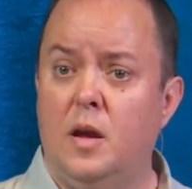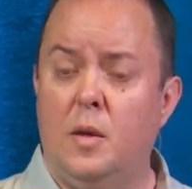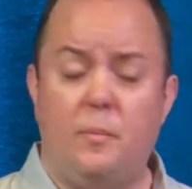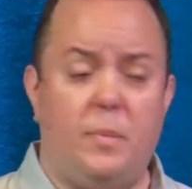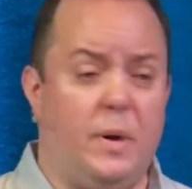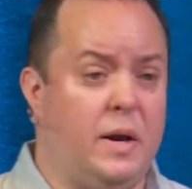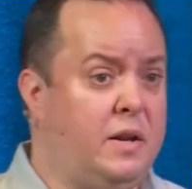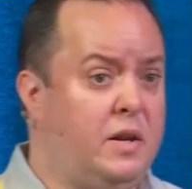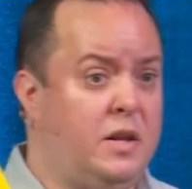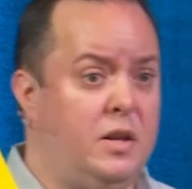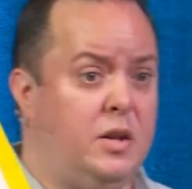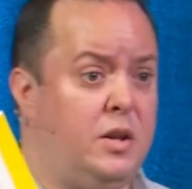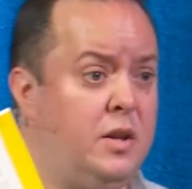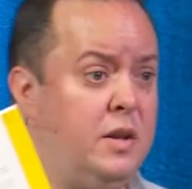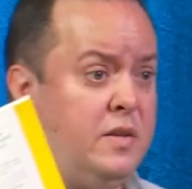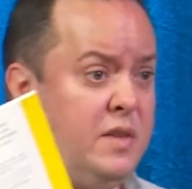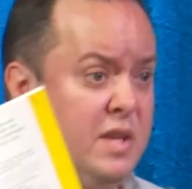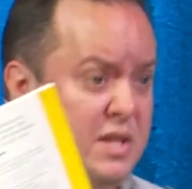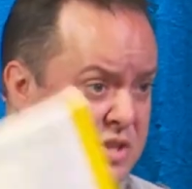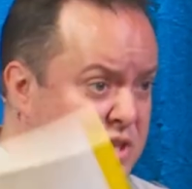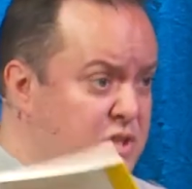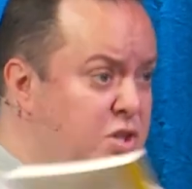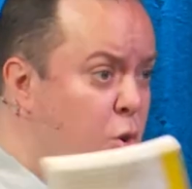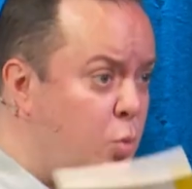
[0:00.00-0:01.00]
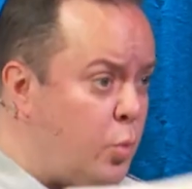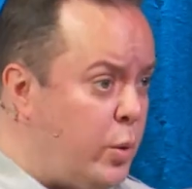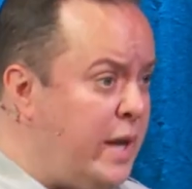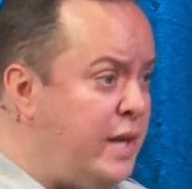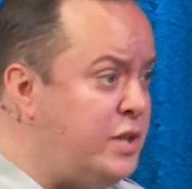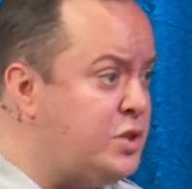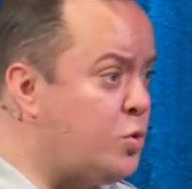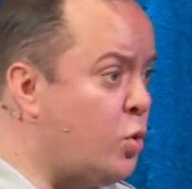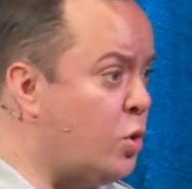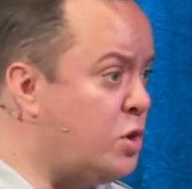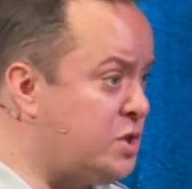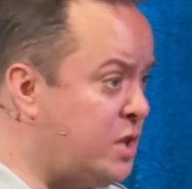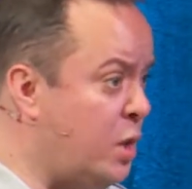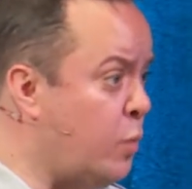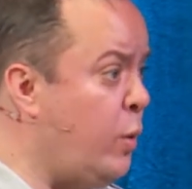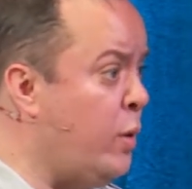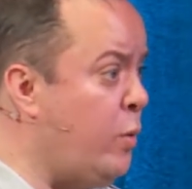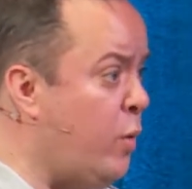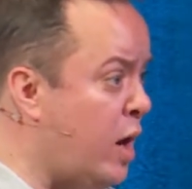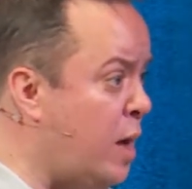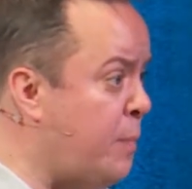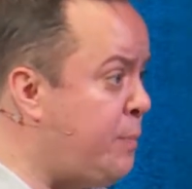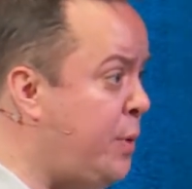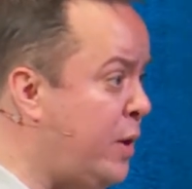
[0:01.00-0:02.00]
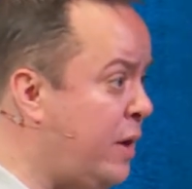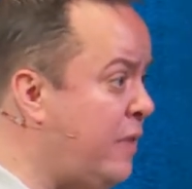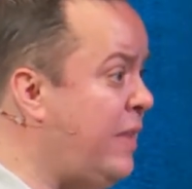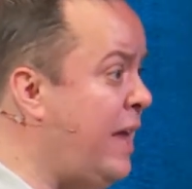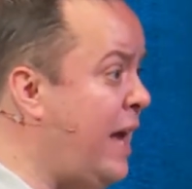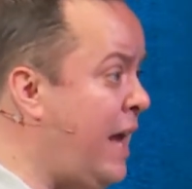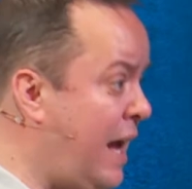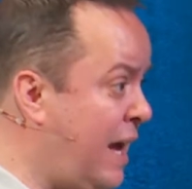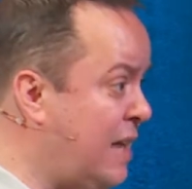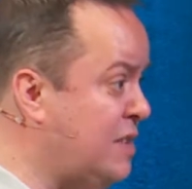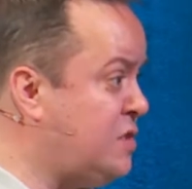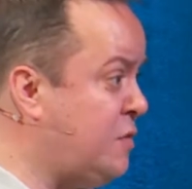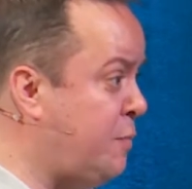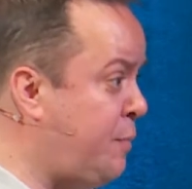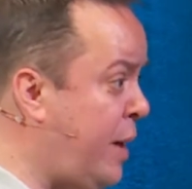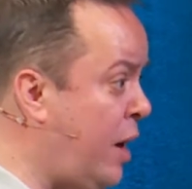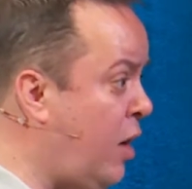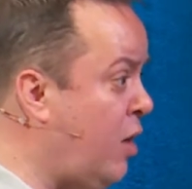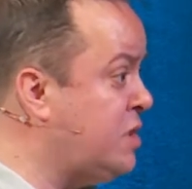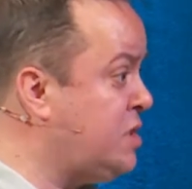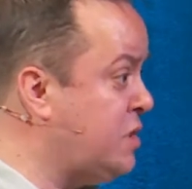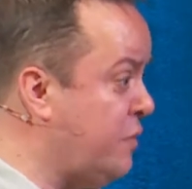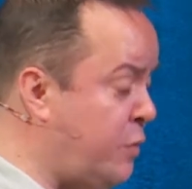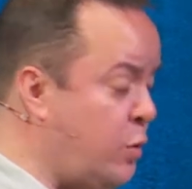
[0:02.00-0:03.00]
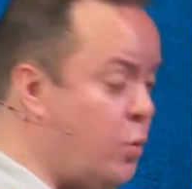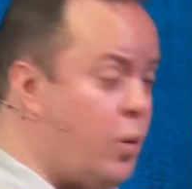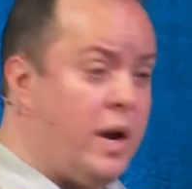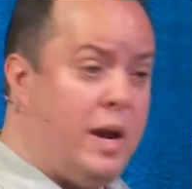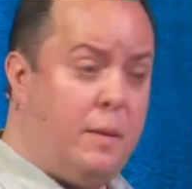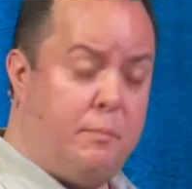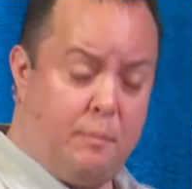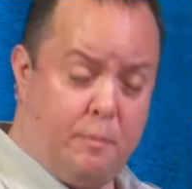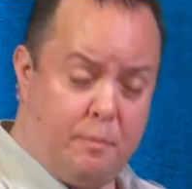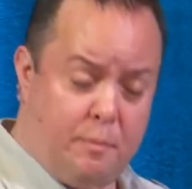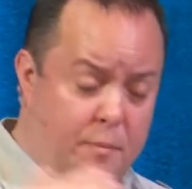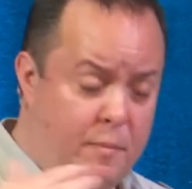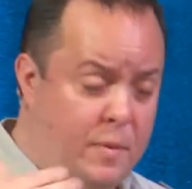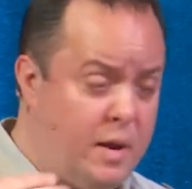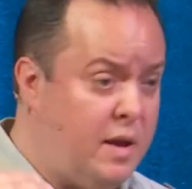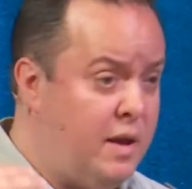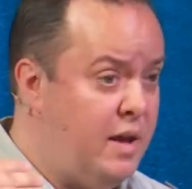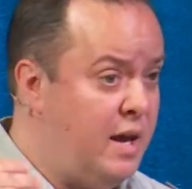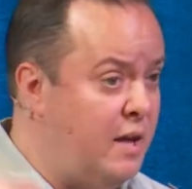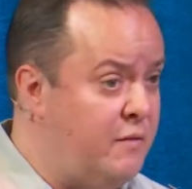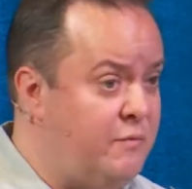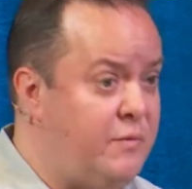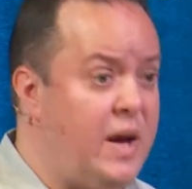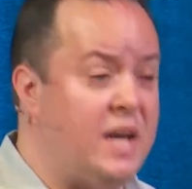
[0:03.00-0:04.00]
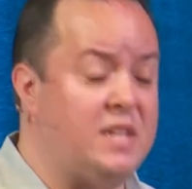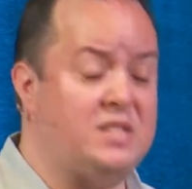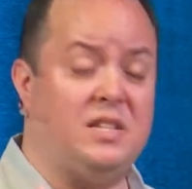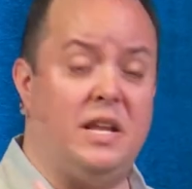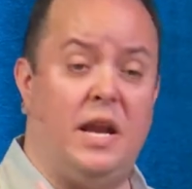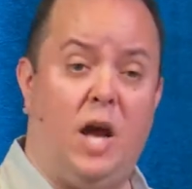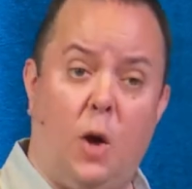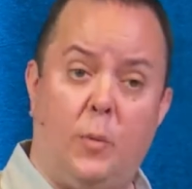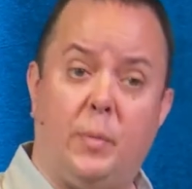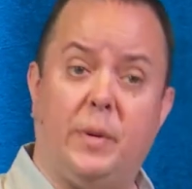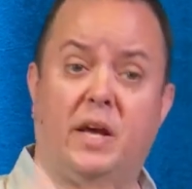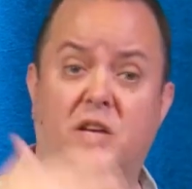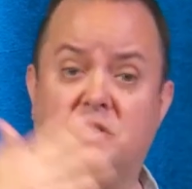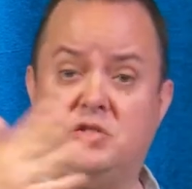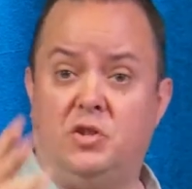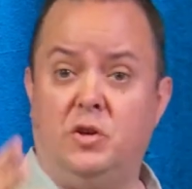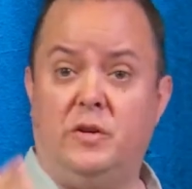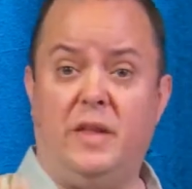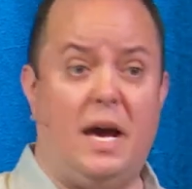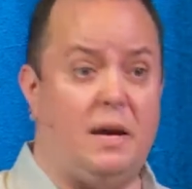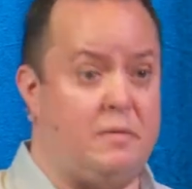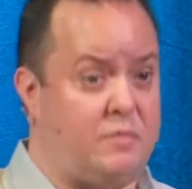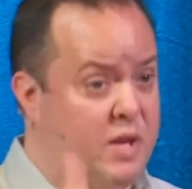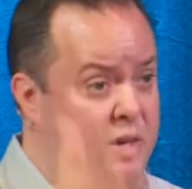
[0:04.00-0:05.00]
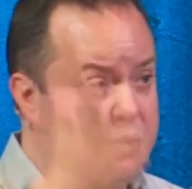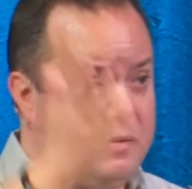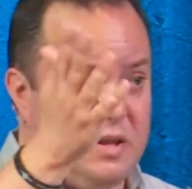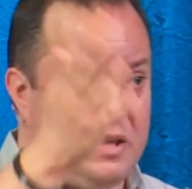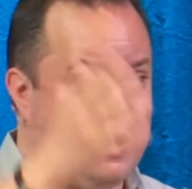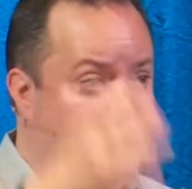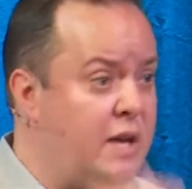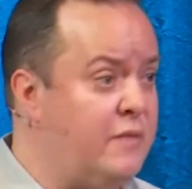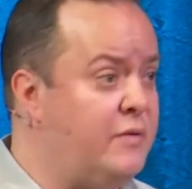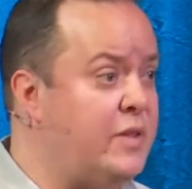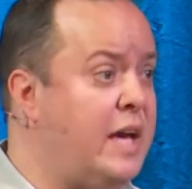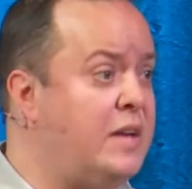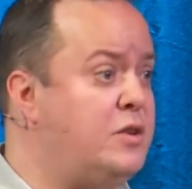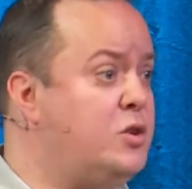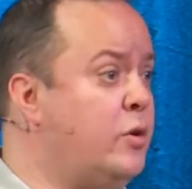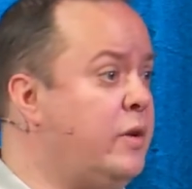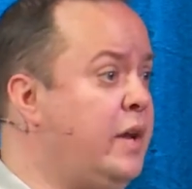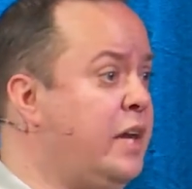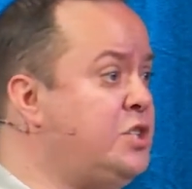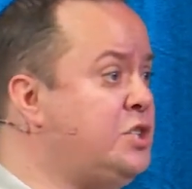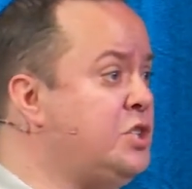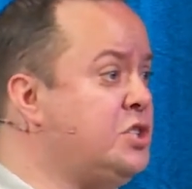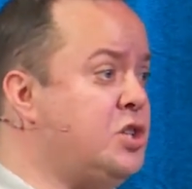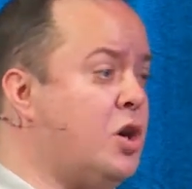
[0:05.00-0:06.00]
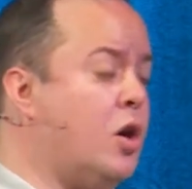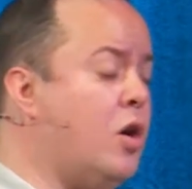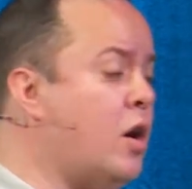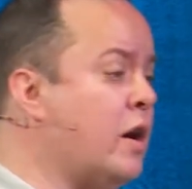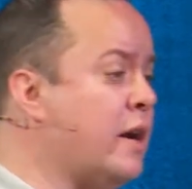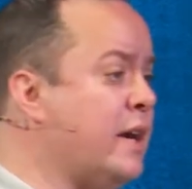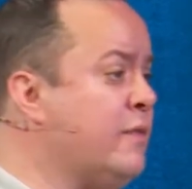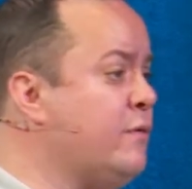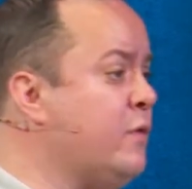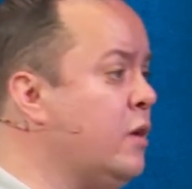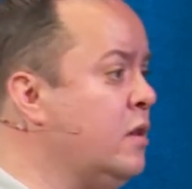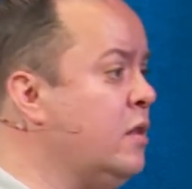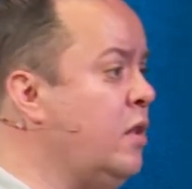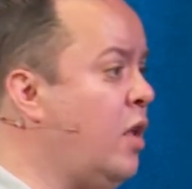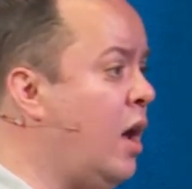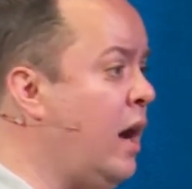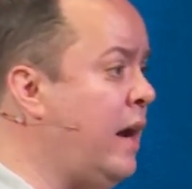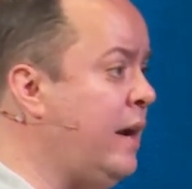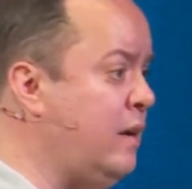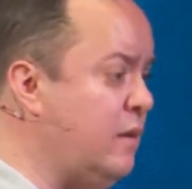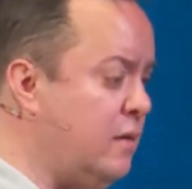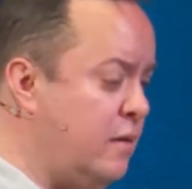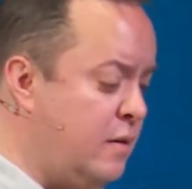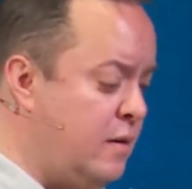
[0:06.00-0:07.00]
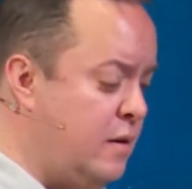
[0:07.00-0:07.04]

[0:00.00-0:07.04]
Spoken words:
But this is a resource that we want to put in the hands of parents. If you want to invest in helping us do that, then give that donation jar or give online.